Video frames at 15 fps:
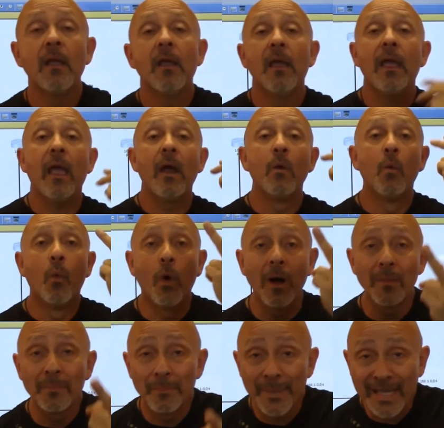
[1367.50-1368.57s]
and
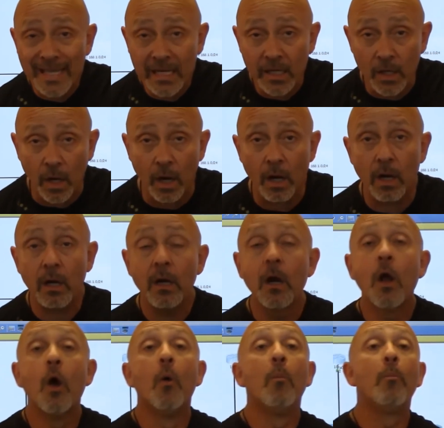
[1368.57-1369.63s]
one BDR
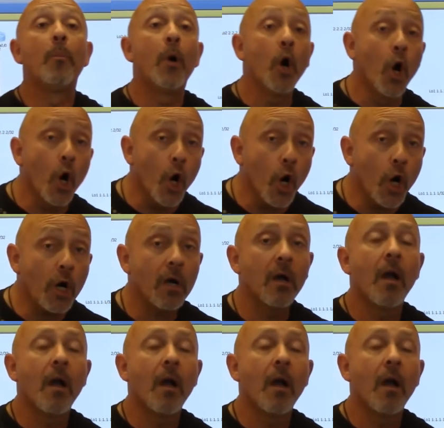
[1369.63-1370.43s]
per